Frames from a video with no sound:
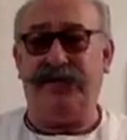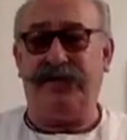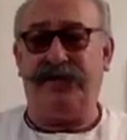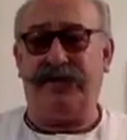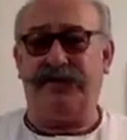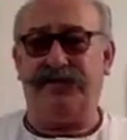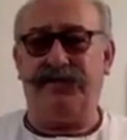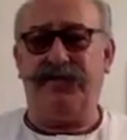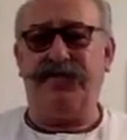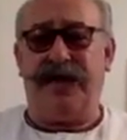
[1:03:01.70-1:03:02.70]

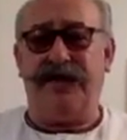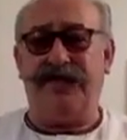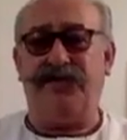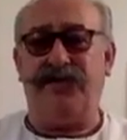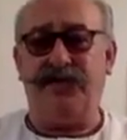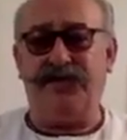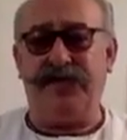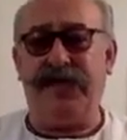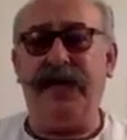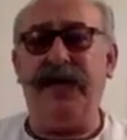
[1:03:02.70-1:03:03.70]
kurta on, has a
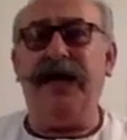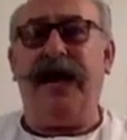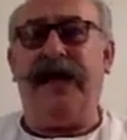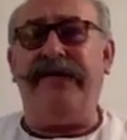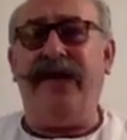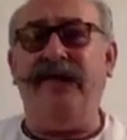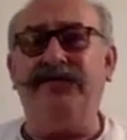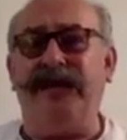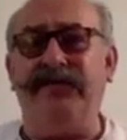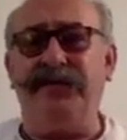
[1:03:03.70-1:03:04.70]
dhoti. And in those
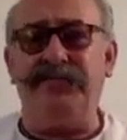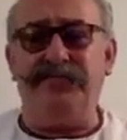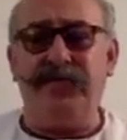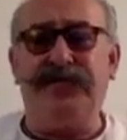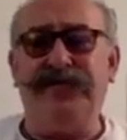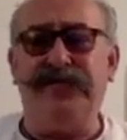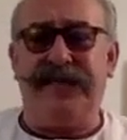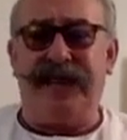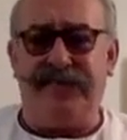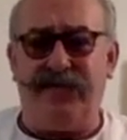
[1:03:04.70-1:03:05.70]
days, it was mostly
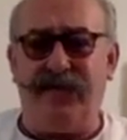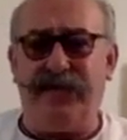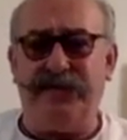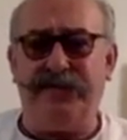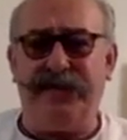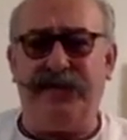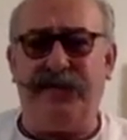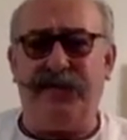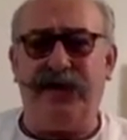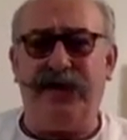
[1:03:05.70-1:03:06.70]
saffron, because people
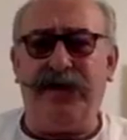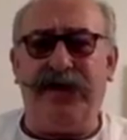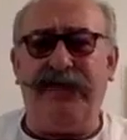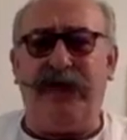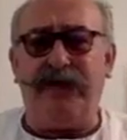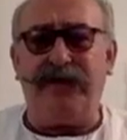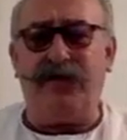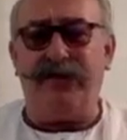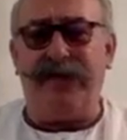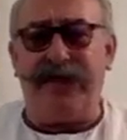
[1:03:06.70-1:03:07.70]
were, if you hadn't
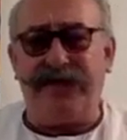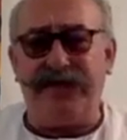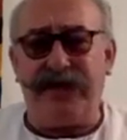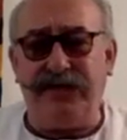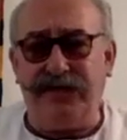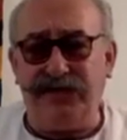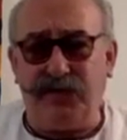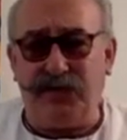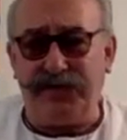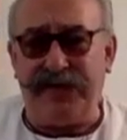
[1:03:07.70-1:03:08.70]
got married yet, you just
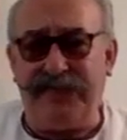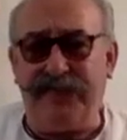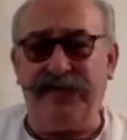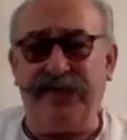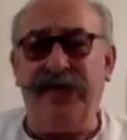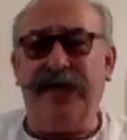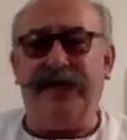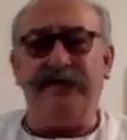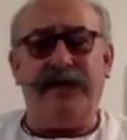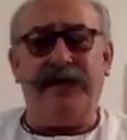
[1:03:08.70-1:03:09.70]
wore saffron. And there
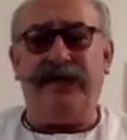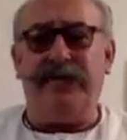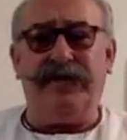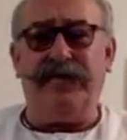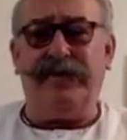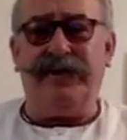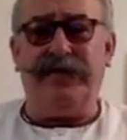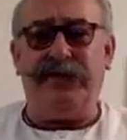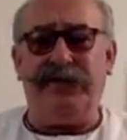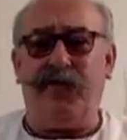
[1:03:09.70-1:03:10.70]
was only a couple of
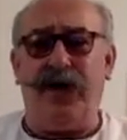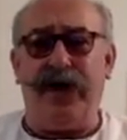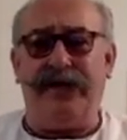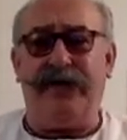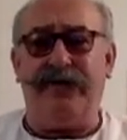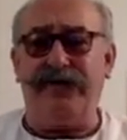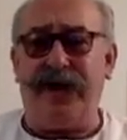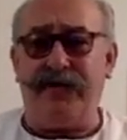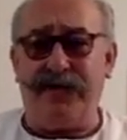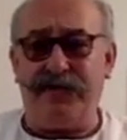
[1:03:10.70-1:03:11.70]
people with white. That was
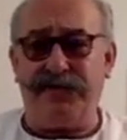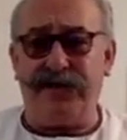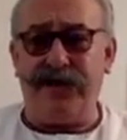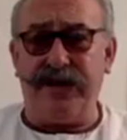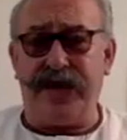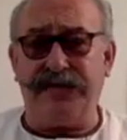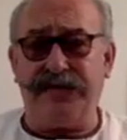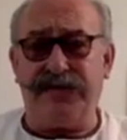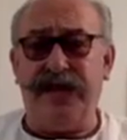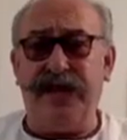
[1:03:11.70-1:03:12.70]
Hare Krishna
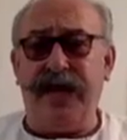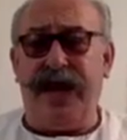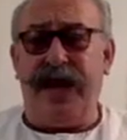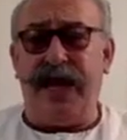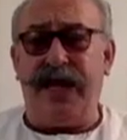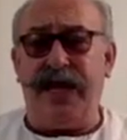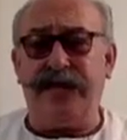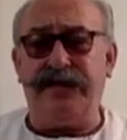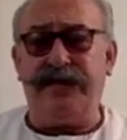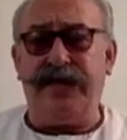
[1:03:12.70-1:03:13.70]
Das and